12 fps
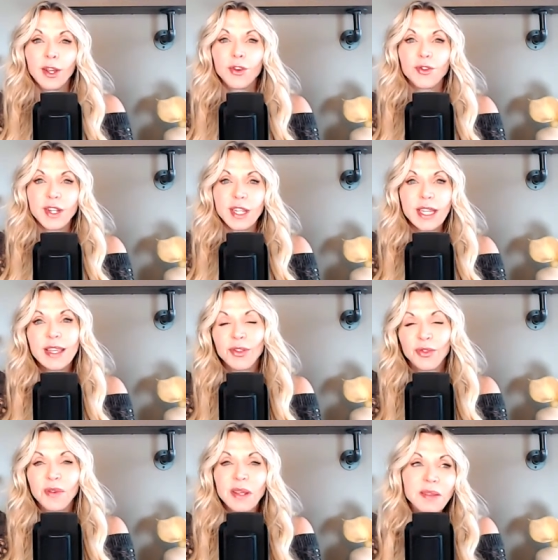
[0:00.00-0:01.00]
Your
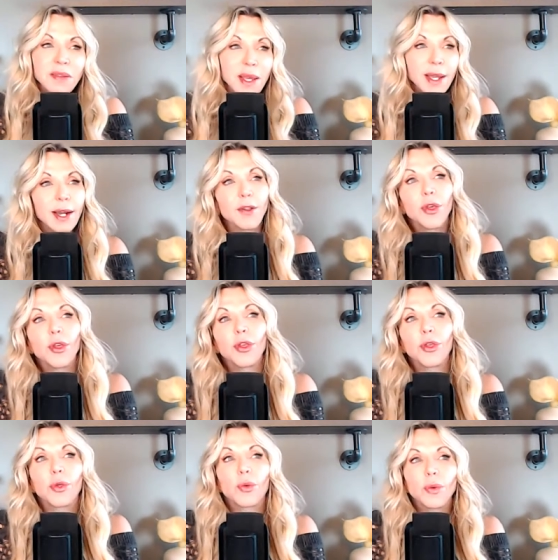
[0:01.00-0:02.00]
T3 is like a
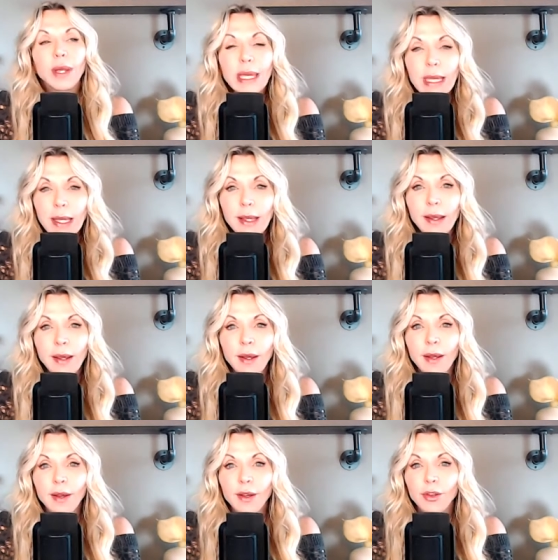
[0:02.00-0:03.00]
three.
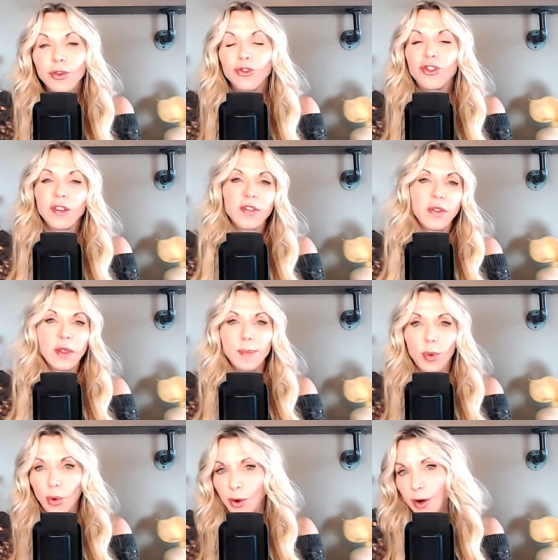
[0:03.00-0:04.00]
You're just on the
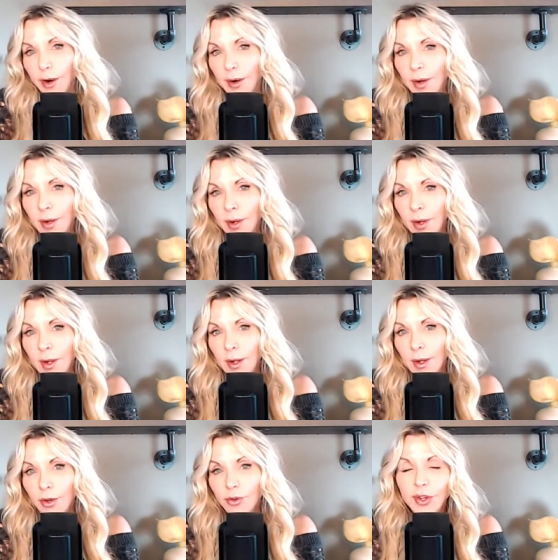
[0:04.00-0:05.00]
border.
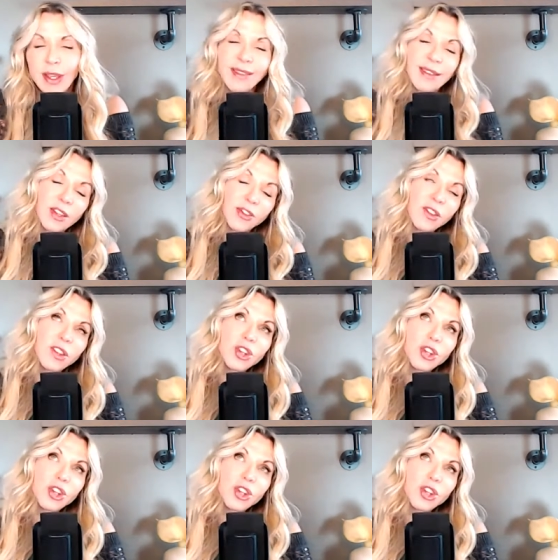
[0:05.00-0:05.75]
Your TSH is a